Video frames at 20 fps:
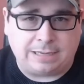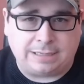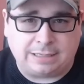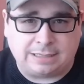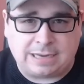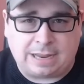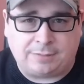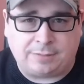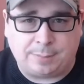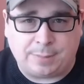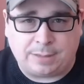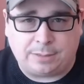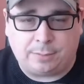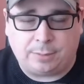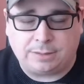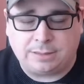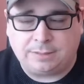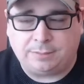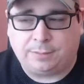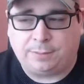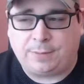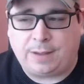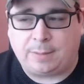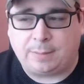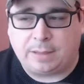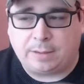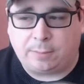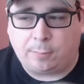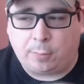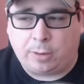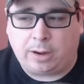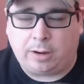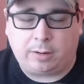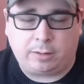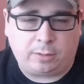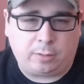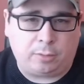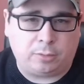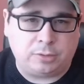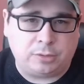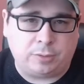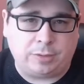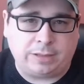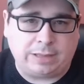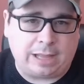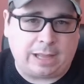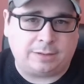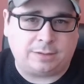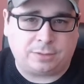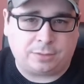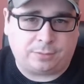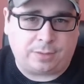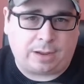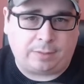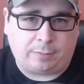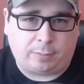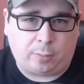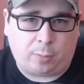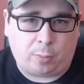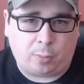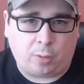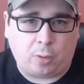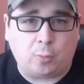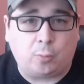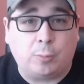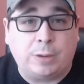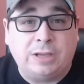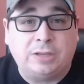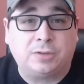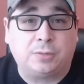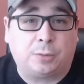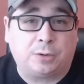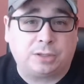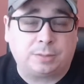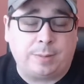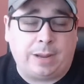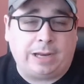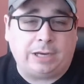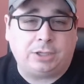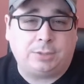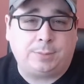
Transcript: That doesn't have to be in the Resident Evil family, where you're doing that survival horror resource